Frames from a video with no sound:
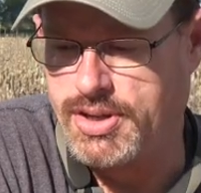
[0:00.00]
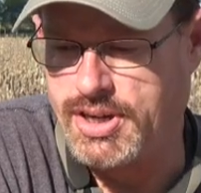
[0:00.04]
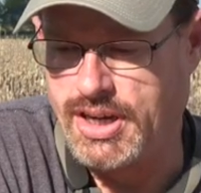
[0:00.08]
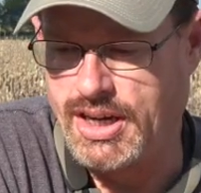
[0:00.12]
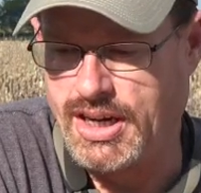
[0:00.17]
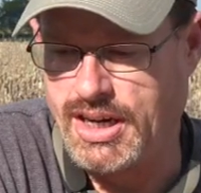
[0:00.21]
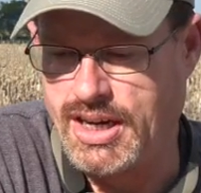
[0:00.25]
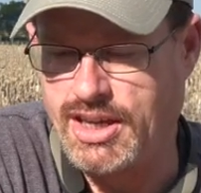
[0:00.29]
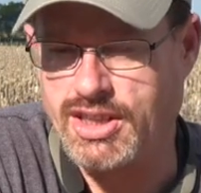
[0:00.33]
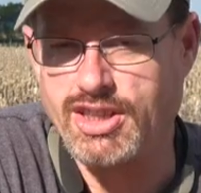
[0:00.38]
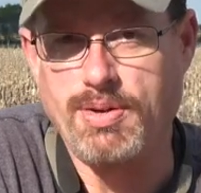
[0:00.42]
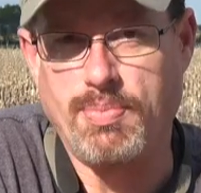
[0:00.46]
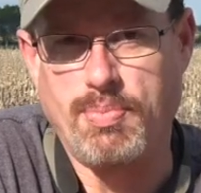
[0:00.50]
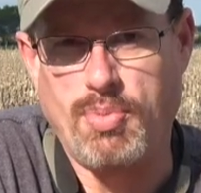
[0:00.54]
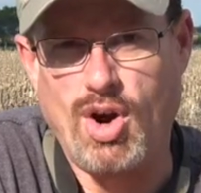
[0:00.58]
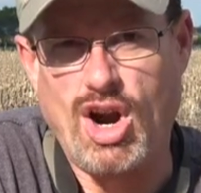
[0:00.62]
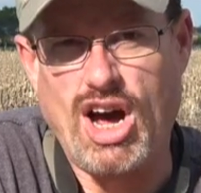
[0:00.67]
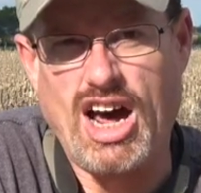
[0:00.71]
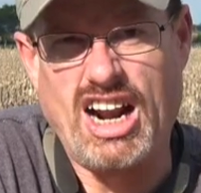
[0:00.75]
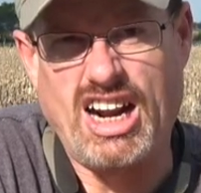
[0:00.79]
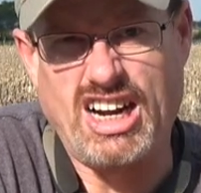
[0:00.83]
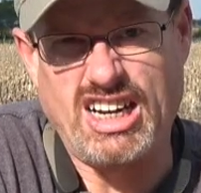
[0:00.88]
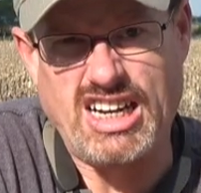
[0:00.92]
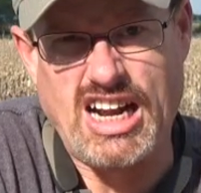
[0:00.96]
to get the
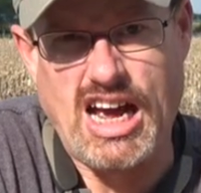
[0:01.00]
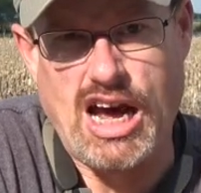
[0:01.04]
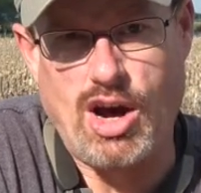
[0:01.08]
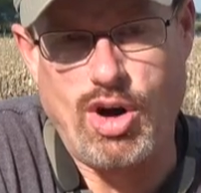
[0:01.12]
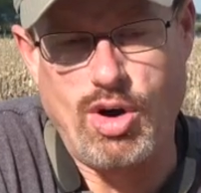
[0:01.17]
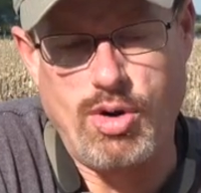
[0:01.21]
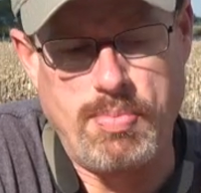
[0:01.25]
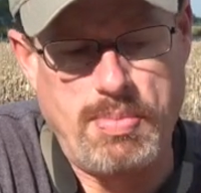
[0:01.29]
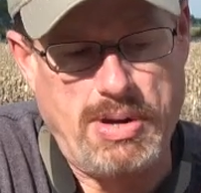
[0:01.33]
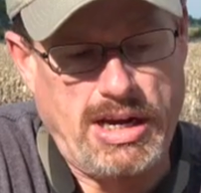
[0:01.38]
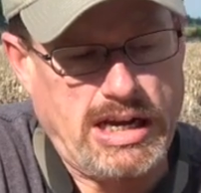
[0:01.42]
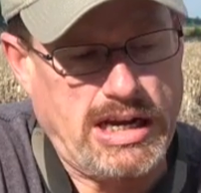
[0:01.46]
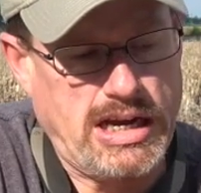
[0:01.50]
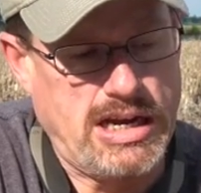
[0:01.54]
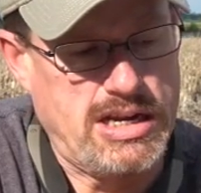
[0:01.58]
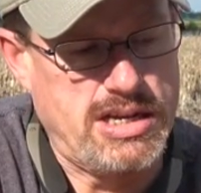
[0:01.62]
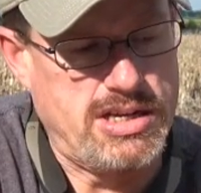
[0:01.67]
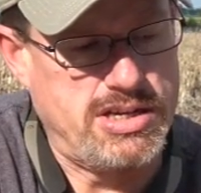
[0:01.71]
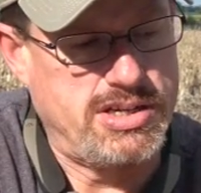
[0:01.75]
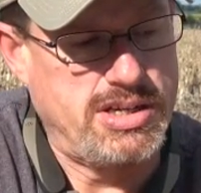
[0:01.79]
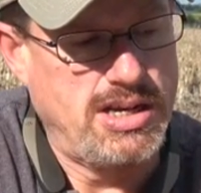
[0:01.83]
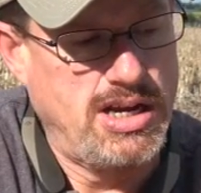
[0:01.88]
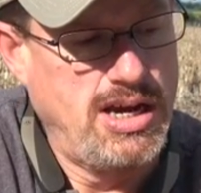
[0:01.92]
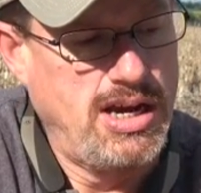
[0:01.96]
product out
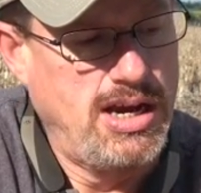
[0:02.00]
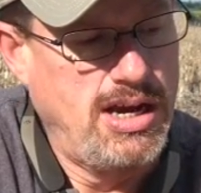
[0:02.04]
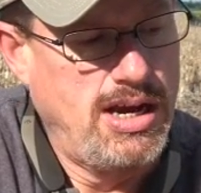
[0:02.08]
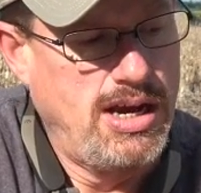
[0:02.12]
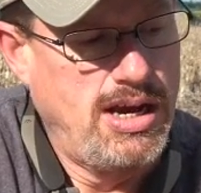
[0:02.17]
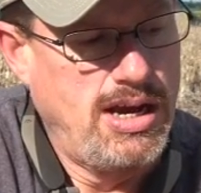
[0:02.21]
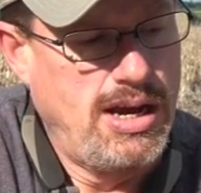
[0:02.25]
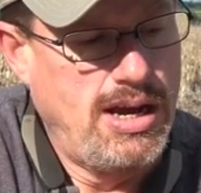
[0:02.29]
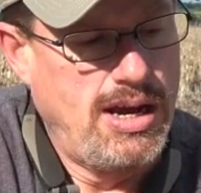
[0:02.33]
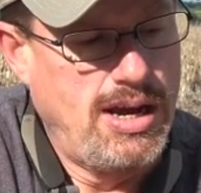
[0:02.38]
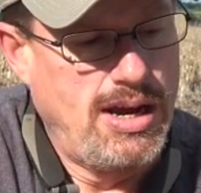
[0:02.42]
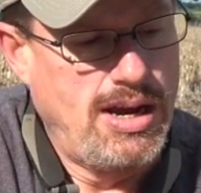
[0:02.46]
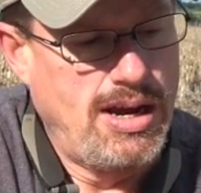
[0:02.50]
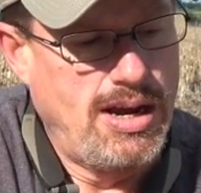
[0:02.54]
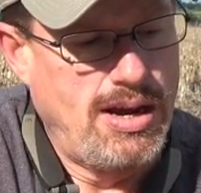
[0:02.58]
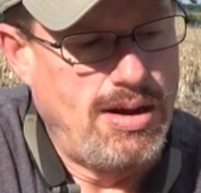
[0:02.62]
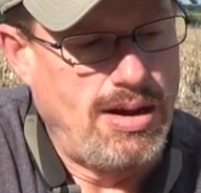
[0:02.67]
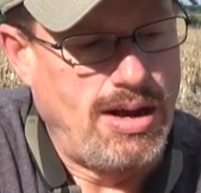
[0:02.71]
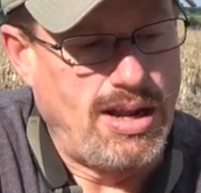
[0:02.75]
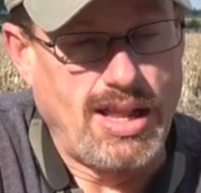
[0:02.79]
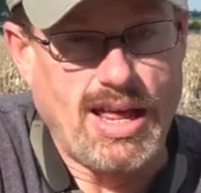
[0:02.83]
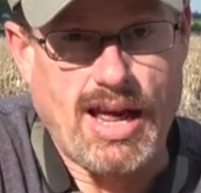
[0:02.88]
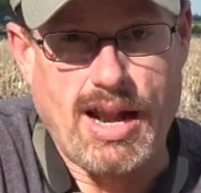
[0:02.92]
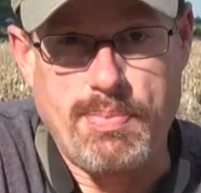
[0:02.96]
because
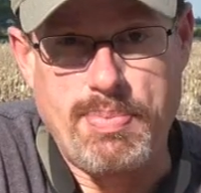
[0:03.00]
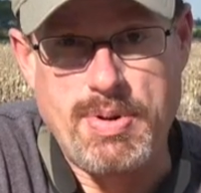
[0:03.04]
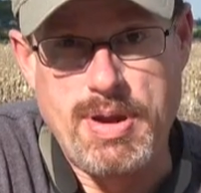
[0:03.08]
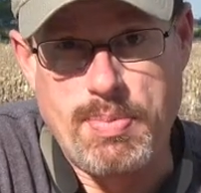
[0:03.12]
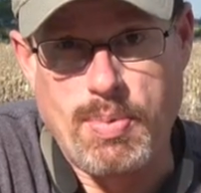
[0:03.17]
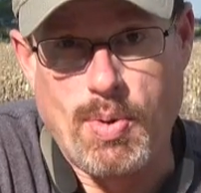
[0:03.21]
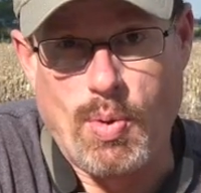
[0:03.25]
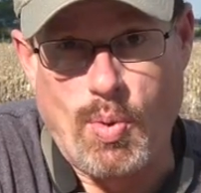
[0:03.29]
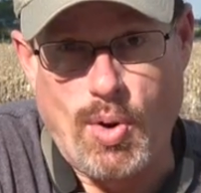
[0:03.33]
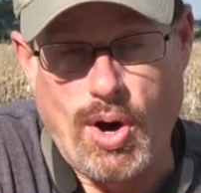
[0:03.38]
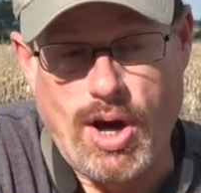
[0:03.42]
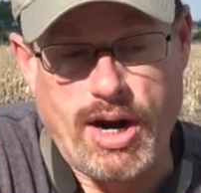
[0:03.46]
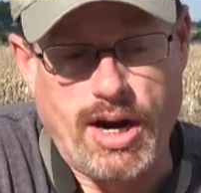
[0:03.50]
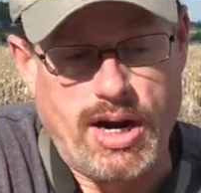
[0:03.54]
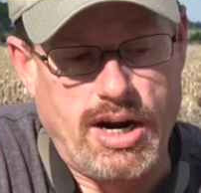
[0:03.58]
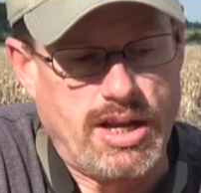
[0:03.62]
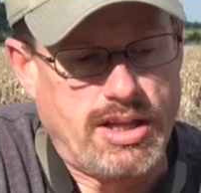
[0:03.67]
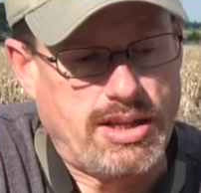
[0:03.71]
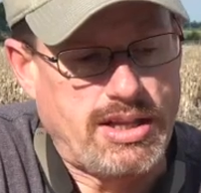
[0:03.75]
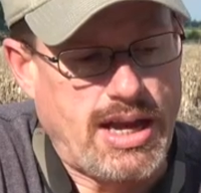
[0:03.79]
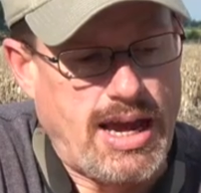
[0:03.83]
a lot of people wanted it.